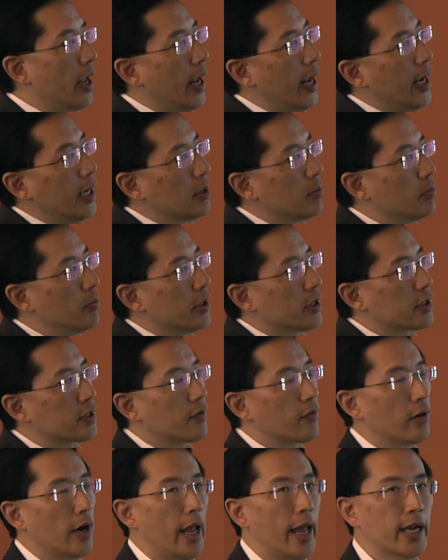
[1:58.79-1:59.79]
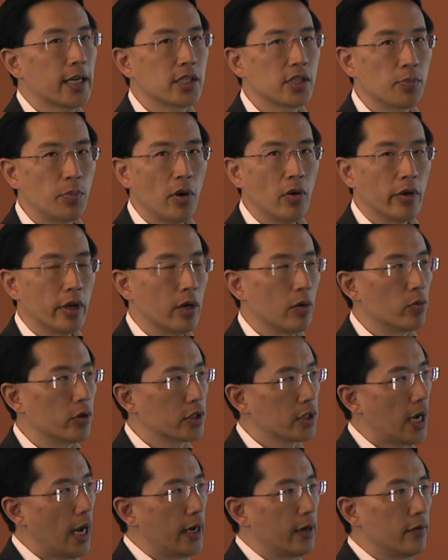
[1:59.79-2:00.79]
8 bits for exponent,
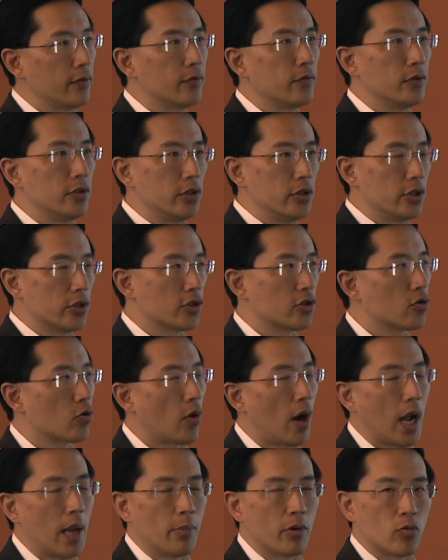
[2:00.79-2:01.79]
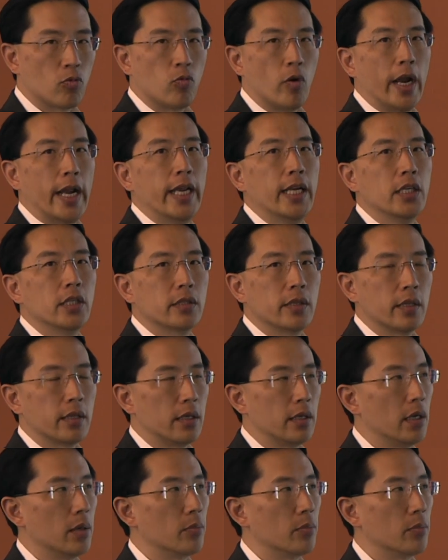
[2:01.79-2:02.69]
which kind of describe a range that the